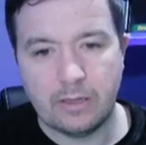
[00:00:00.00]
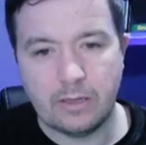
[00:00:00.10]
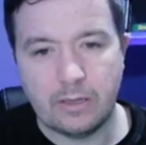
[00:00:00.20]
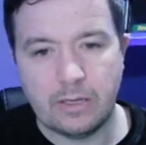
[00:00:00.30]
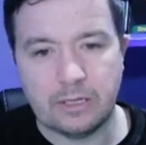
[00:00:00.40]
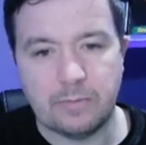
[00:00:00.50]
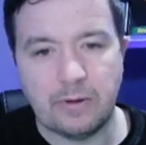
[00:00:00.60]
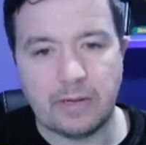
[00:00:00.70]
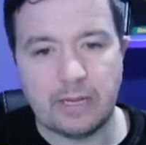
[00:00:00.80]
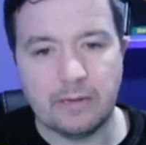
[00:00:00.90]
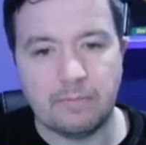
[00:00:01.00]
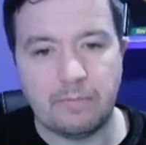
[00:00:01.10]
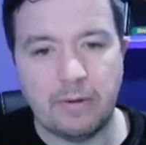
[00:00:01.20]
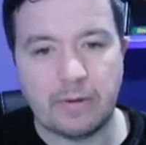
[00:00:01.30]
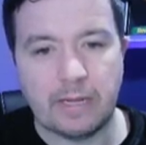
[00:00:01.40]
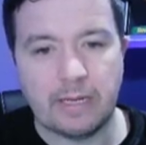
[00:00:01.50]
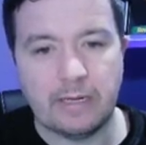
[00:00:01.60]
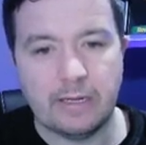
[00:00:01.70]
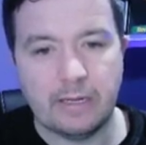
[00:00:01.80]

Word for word: Here's Berrigade. Berrigade.